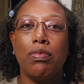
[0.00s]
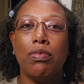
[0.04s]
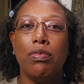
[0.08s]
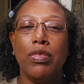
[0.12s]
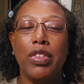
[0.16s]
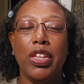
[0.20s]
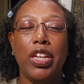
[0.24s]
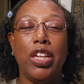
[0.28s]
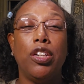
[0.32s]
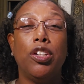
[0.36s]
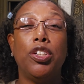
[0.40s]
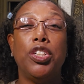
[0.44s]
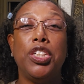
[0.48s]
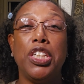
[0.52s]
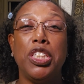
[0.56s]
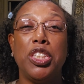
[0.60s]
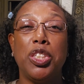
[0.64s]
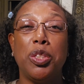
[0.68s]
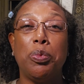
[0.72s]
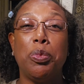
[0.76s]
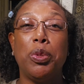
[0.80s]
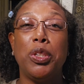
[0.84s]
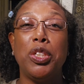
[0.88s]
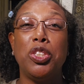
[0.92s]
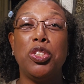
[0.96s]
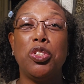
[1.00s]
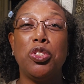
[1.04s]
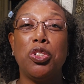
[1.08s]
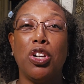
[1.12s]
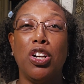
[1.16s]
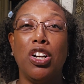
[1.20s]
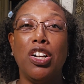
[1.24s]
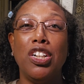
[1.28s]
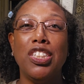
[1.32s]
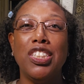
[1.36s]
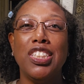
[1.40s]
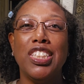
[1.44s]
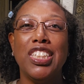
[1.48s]
the energies are pretty
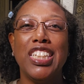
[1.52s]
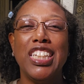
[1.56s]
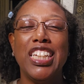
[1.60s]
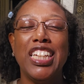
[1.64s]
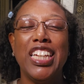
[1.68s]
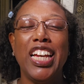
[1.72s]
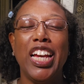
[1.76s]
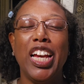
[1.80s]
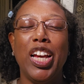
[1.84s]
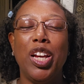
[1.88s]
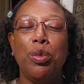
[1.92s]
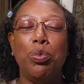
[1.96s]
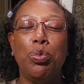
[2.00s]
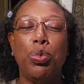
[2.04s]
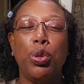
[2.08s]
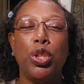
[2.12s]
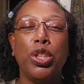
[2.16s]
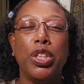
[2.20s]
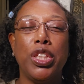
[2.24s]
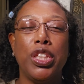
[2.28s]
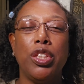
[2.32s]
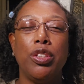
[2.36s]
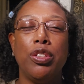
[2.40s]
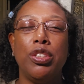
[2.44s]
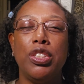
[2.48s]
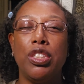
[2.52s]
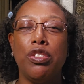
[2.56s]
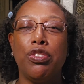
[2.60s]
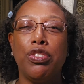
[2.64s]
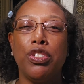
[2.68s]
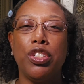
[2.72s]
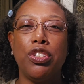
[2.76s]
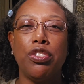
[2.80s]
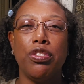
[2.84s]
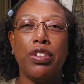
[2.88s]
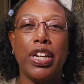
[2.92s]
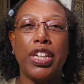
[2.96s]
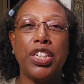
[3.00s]
strong and pulling you in
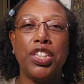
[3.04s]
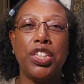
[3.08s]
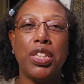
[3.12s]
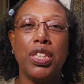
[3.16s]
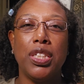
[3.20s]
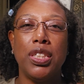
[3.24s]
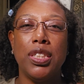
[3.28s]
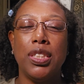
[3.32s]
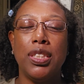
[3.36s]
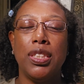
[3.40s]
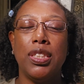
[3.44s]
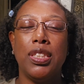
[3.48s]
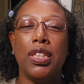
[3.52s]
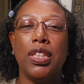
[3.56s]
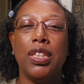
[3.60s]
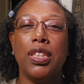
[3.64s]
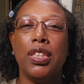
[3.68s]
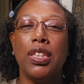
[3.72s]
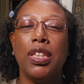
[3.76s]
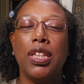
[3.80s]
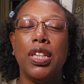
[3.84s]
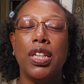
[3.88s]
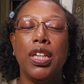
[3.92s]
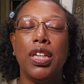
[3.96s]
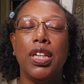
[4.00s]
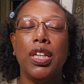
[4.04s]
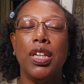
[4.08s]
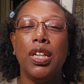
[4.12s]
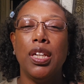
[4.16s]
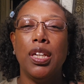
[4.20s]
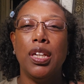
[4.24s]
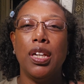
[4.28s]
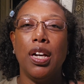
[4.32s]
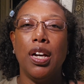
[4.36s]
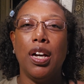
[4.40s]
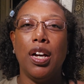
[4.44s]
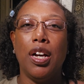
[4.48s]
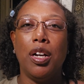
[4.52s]
different directions and
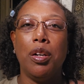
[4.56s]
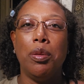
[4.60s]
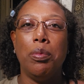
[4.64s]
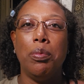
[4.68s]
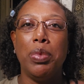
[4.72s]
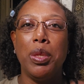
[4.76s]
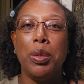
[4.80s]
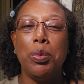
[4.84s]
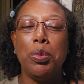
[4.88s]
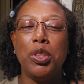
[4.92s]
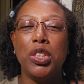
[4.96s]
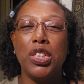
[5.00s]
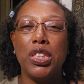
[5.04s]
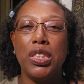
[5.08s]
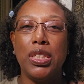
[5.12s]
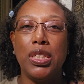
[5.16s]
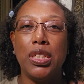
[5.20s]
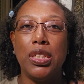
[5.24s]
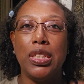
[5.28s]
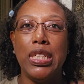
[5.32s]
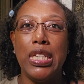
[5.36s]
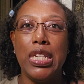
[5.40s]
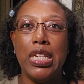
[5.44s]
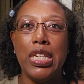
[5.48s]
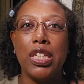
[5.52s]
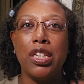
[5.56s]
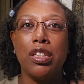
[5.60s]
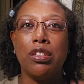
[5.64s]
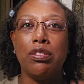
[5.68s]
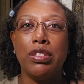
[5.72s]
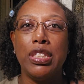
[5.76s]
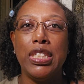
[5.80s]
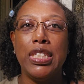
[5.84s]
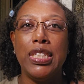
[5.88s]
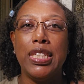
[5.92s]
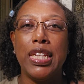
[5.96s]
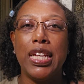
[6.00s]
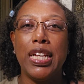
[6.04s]
people just needing a
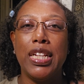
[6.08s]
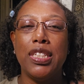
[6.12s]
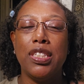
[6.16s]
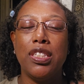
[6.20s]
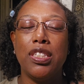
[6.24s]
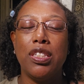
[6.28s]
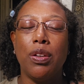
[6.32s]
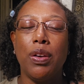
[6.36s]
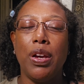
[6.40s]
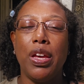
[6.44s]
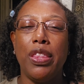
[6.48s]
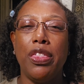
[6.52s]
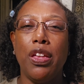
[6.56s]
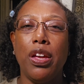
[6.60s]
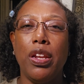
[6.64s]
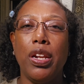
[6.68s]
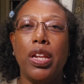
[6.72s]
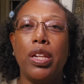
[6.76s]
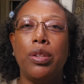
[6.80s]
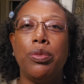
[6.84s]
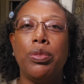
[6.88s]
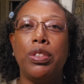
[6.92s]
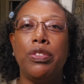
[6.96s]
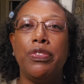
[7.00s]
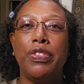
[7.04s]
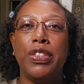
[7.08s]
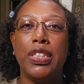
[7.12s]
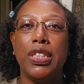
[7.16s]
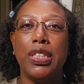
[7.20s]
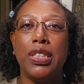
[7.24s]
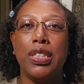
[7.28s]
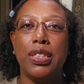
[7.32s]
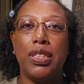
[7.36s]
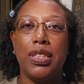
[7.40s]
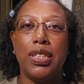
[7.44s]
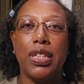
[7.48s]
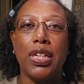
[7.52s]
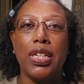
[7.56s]
reset. So I thought I'd revisit
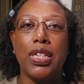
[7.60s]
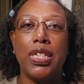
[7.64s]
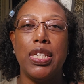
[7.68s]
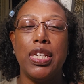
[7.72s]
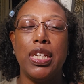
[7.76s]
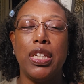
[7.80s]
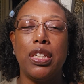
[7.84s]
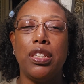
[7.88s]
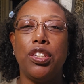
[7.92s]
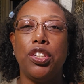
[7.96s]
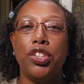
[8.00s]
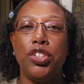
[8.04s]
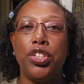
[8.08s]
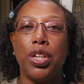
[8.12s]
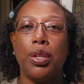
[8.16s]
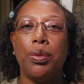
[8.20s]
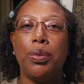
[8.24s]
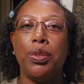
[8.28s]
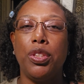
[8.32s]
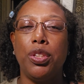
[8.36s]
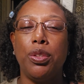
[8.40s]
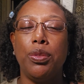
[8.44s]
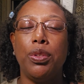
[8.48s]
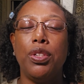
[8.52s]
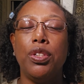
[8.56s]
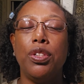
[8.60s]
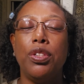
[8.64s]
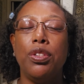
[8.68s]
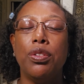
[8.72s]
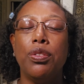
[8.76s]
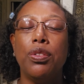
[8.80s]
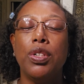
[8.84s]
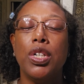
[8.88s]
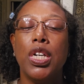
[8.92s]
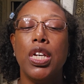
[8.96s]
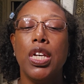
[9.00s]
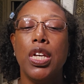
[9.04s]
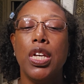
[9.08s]
this technique to share with you anew,